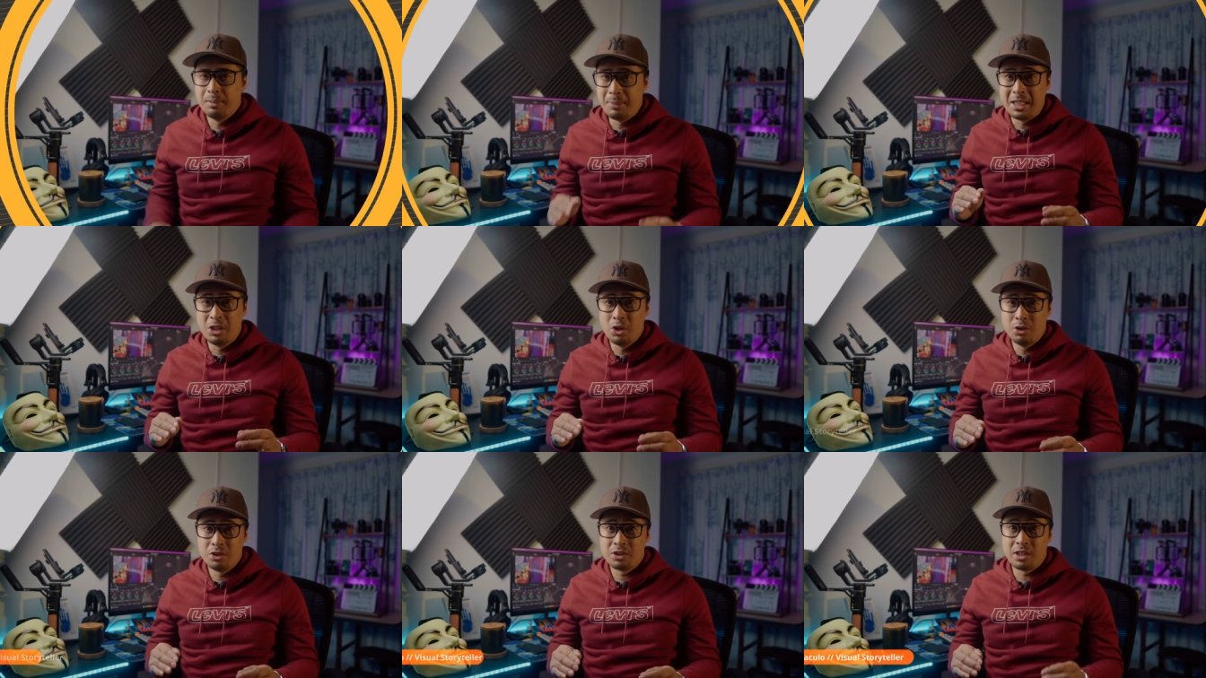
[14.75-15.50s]
You may
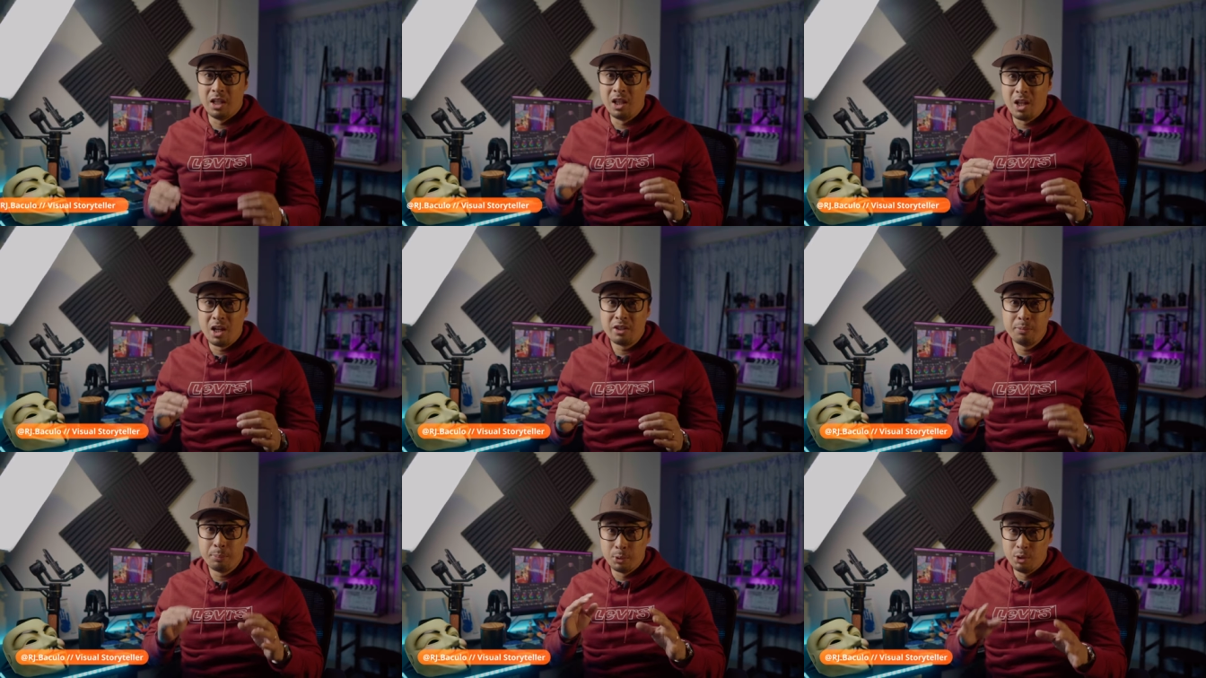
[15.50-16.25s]
notice a lot
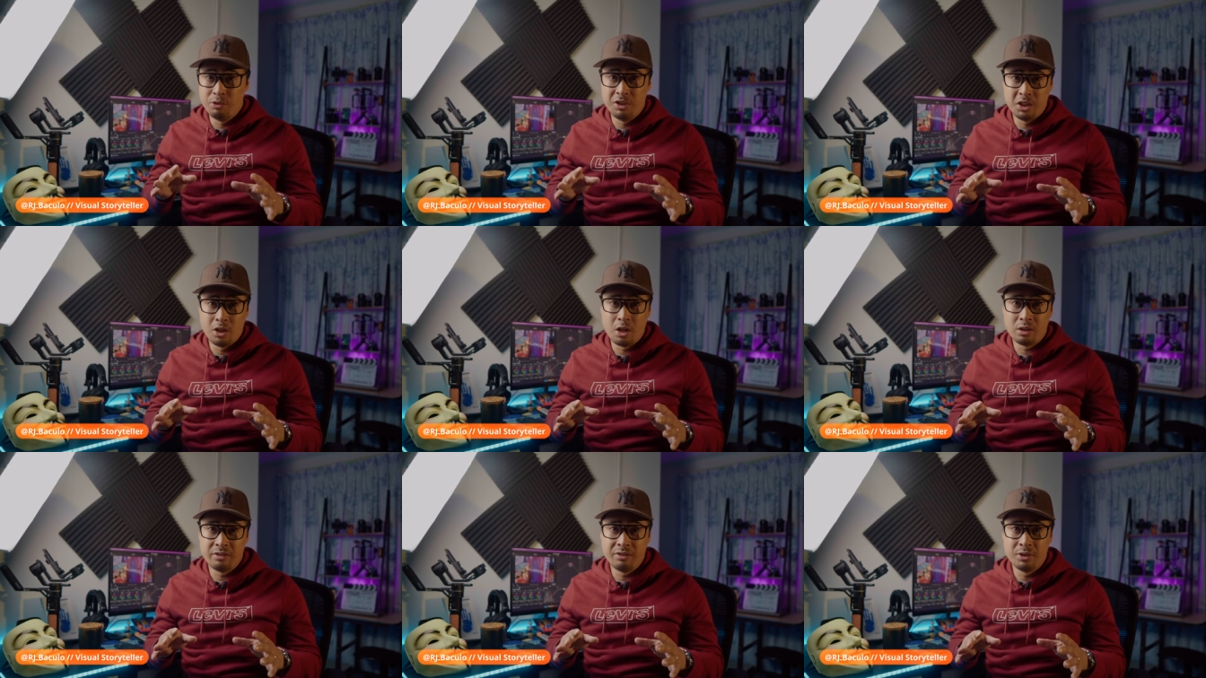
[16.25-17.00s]
of pro
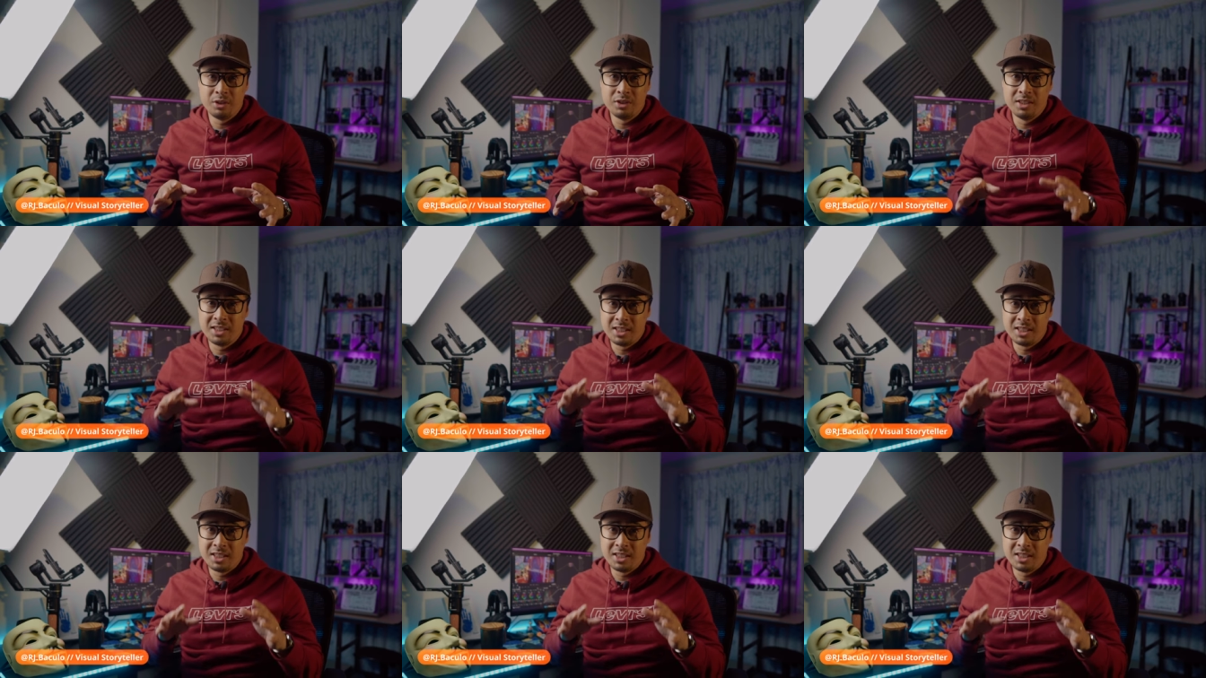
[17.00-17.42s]
videographers and